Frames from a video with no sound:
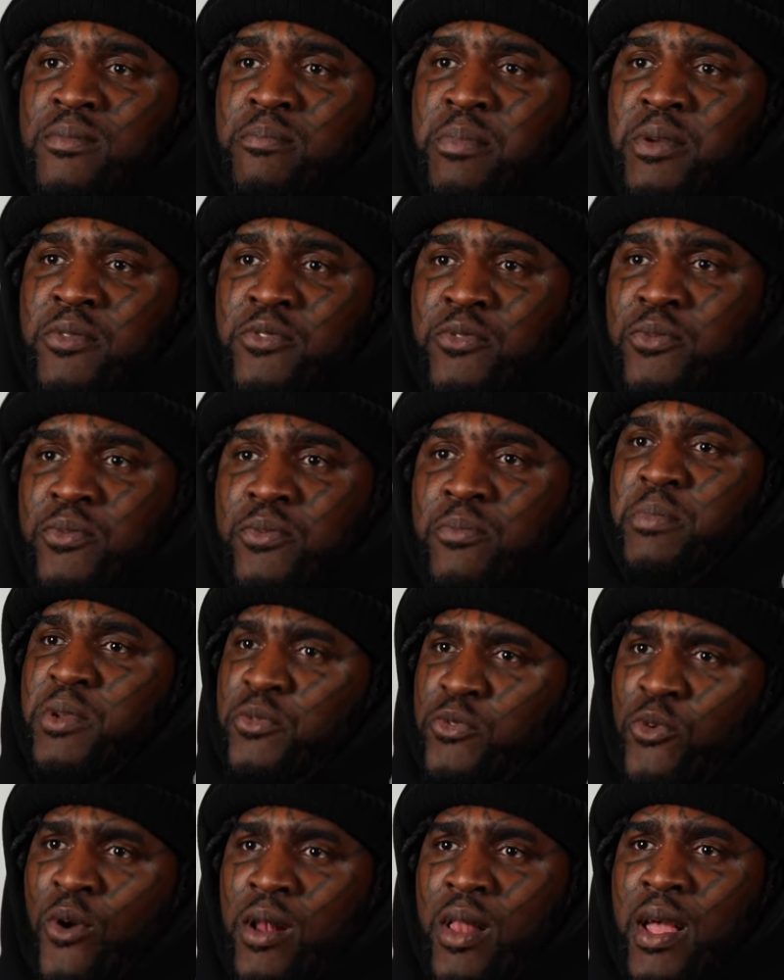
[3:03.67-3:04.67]
Right.
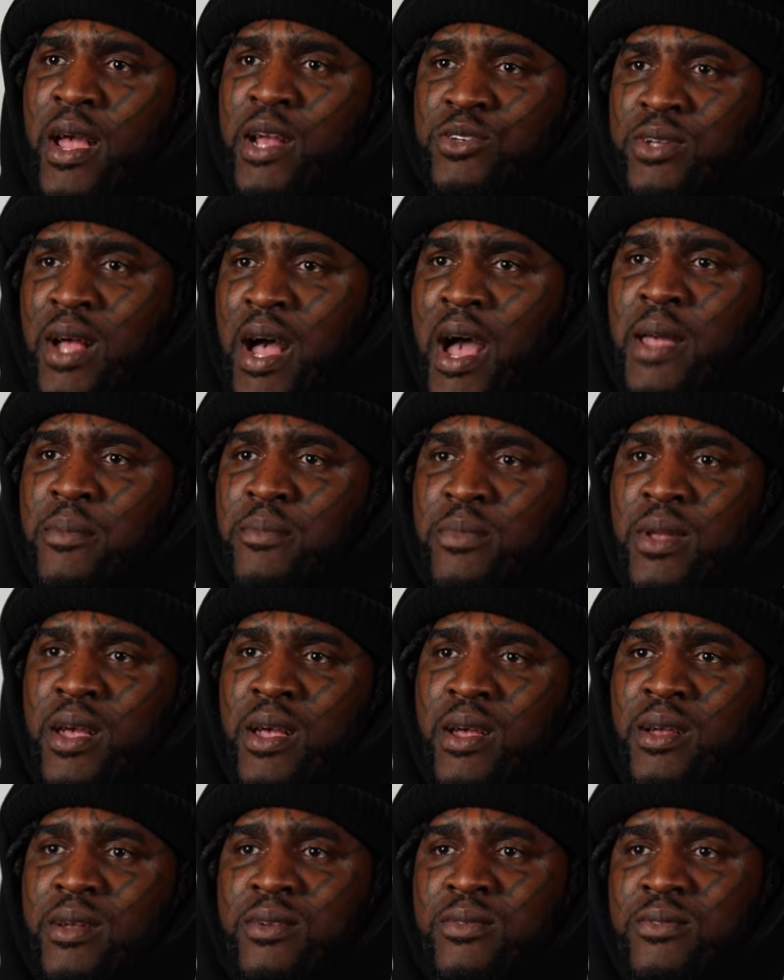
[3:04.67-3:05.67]
Before the extra hype.
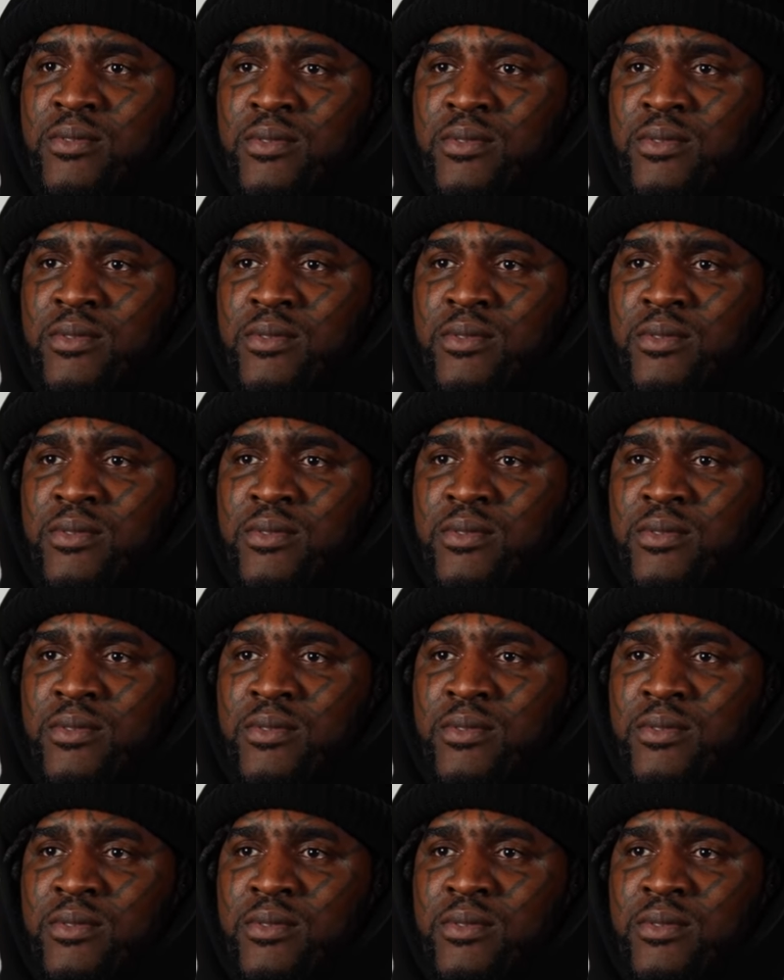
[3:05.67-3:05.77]
Yeah.